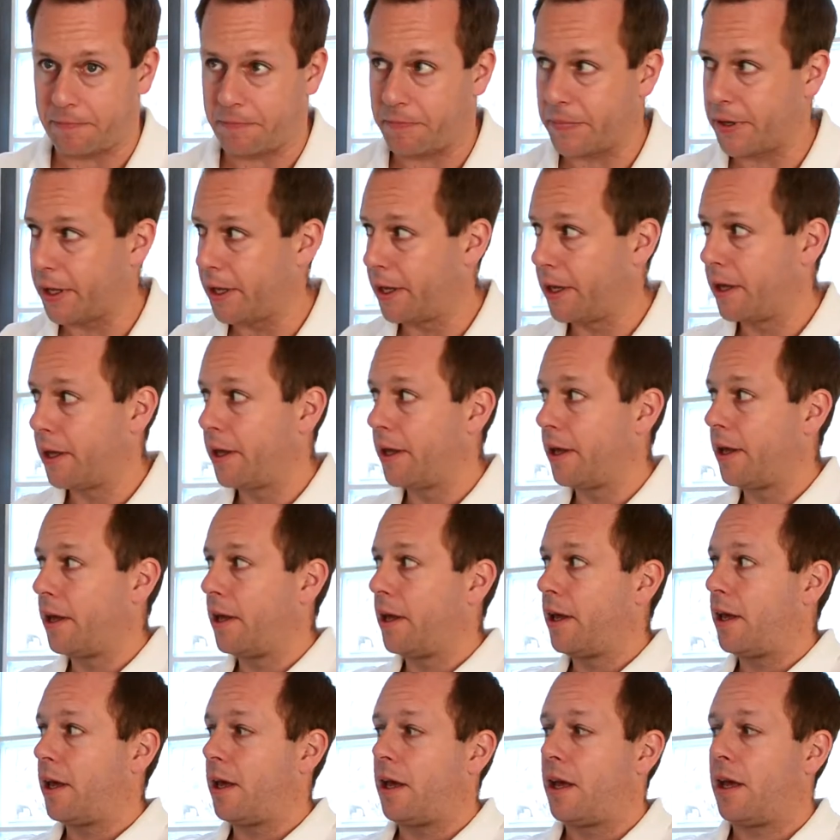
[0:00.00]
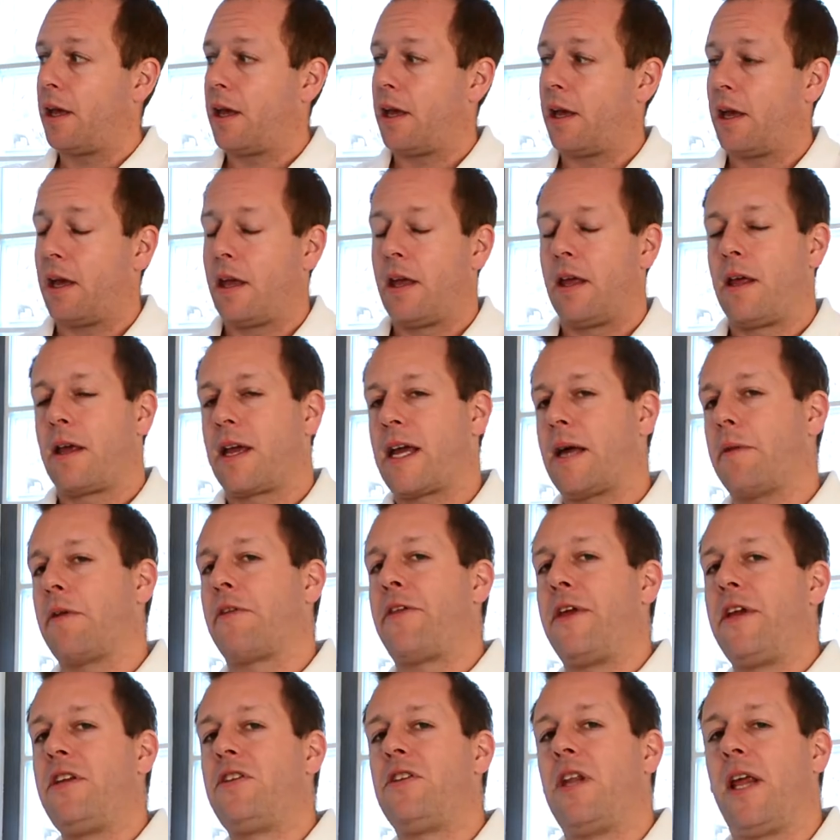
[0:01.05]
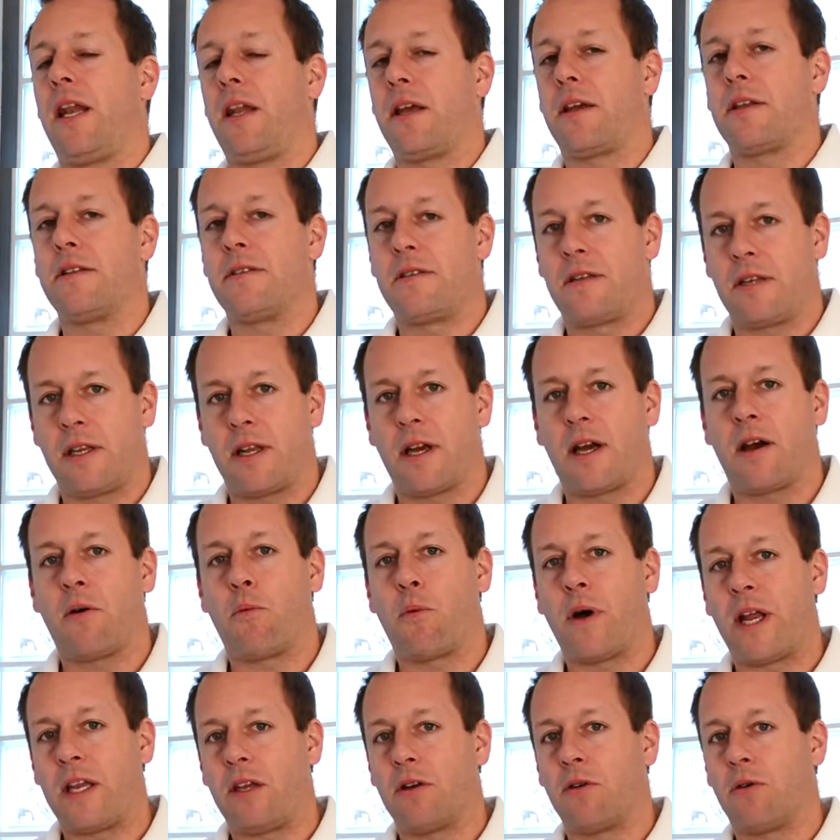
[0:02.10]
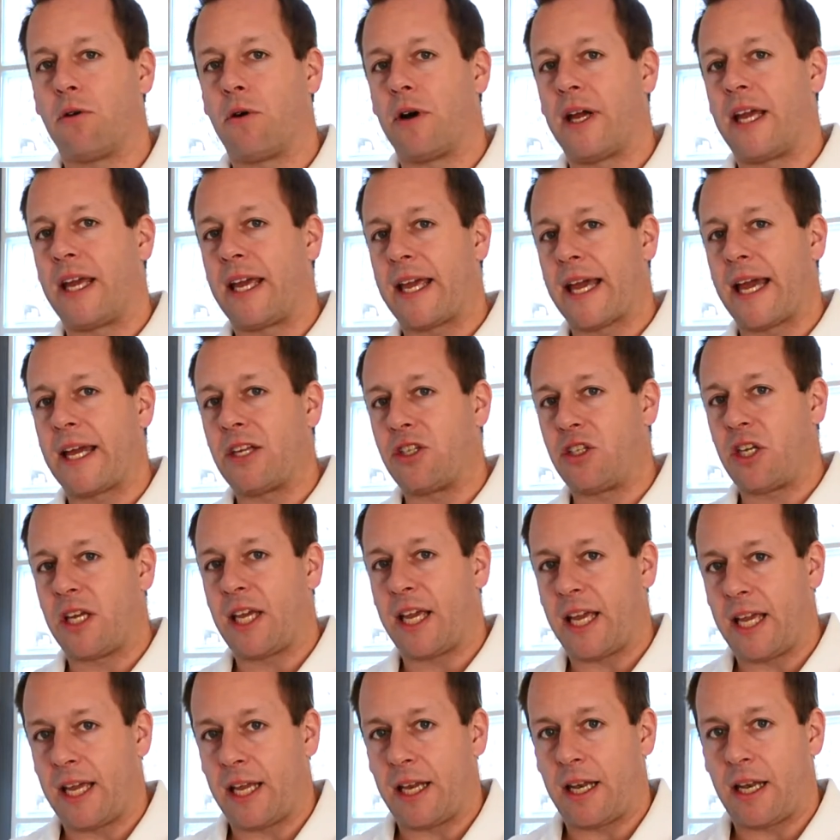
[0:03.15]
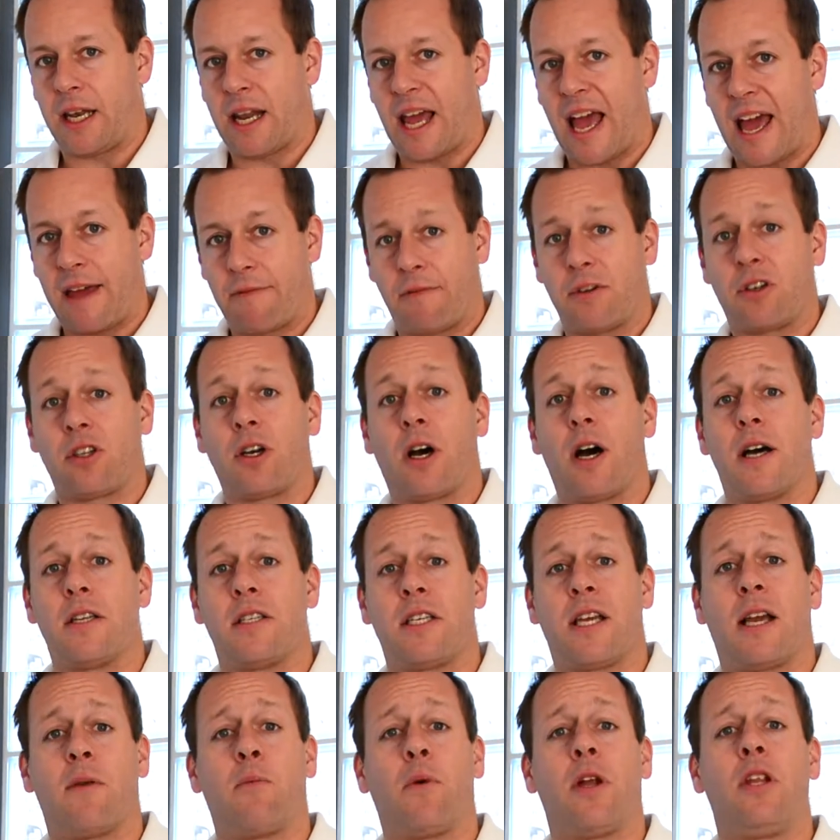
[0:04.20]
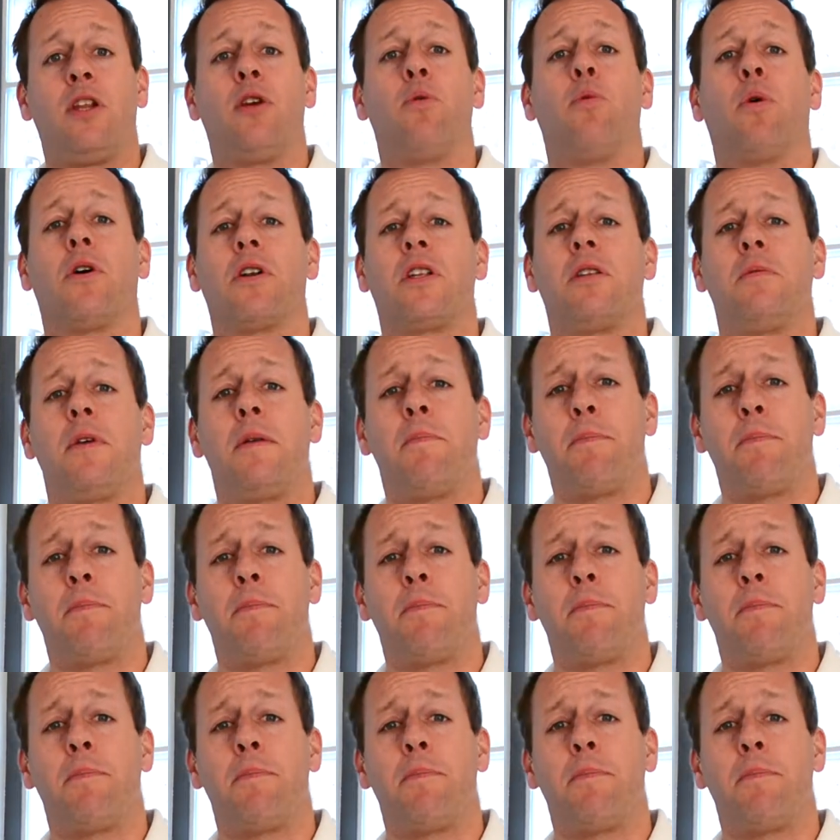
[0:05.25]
A couple of things you need to consider when you're engaging in advertising and when you want to be